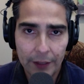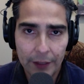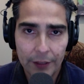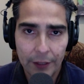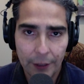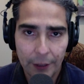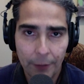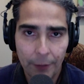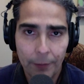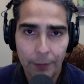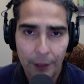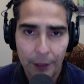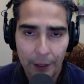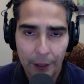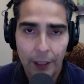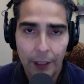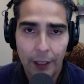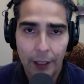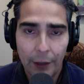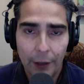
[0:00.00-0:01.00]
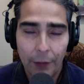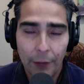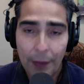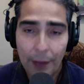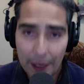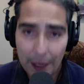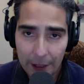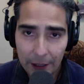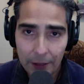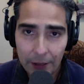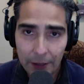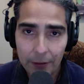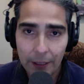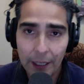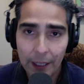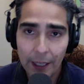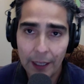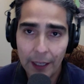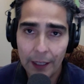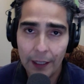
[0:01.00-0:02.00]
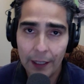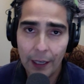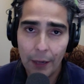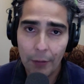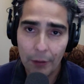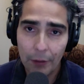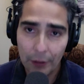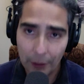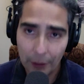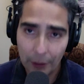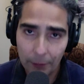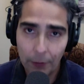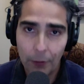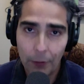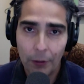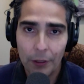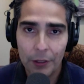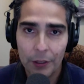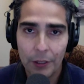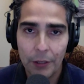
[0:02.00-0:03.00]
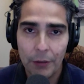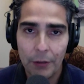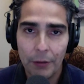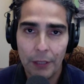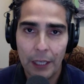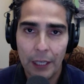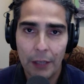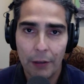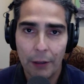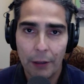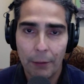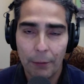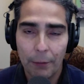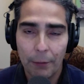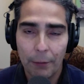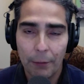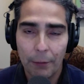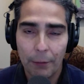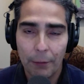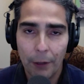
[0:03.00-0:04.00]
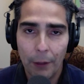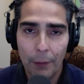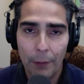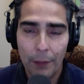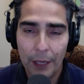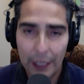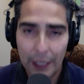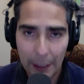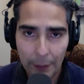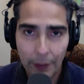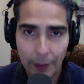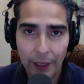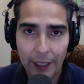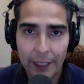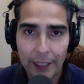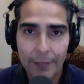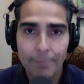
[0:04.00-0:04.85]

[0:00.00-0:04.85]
So thank you, and I would look forward to hearing from anybody.